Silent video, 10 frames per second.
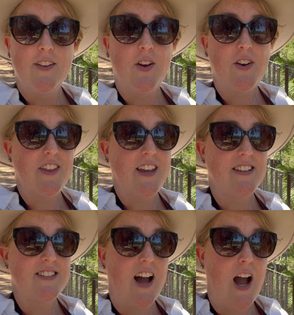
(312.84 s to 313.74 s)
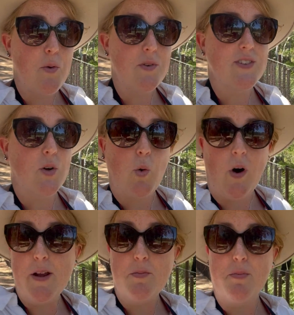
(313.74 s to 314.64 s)
The only thing is I wasn't
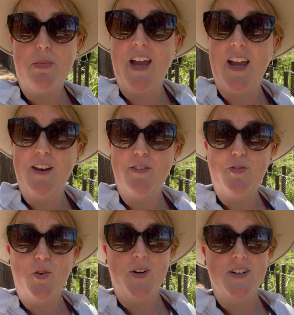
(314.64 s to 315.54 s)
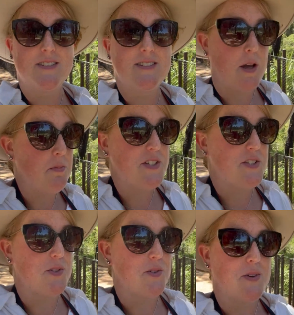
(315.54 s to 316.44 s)
quite prepared for summer
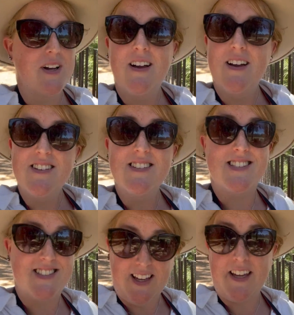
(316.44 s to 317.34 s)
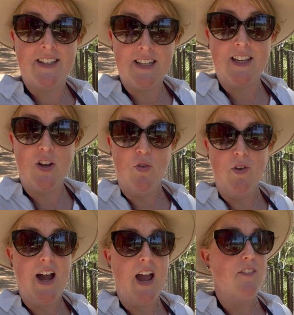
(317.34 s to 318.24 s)
to suddenly
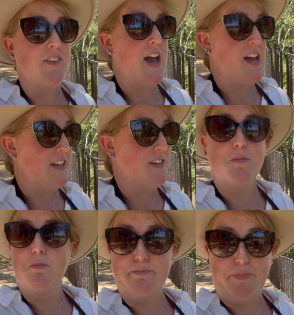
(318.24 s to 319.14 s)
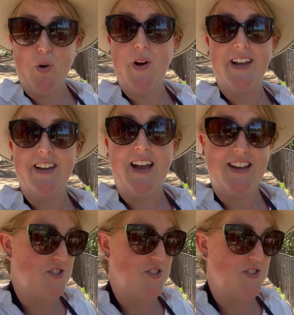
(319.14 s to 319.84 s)
arrive, and boy has